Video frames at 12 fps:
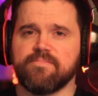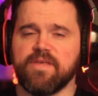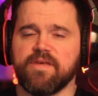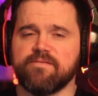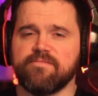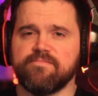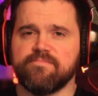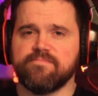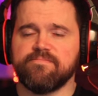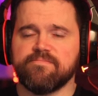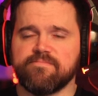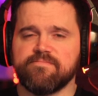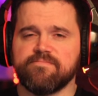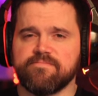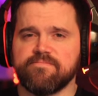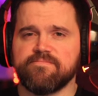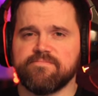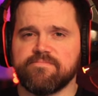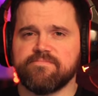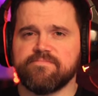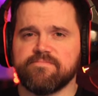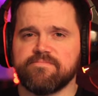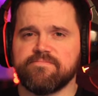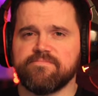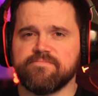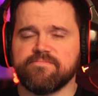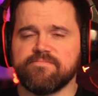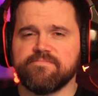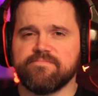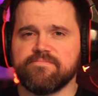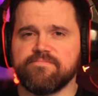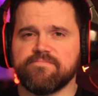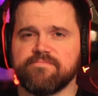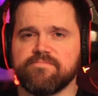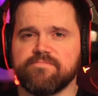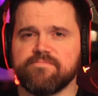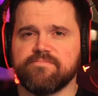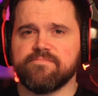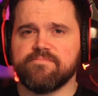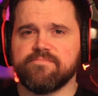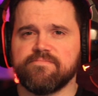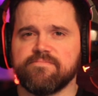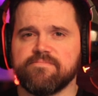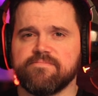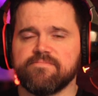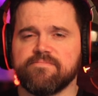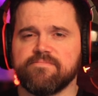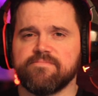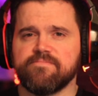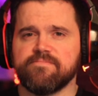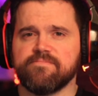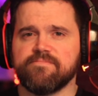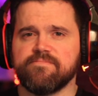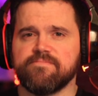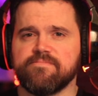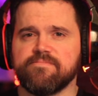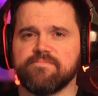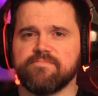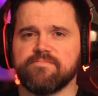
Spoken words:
(silent)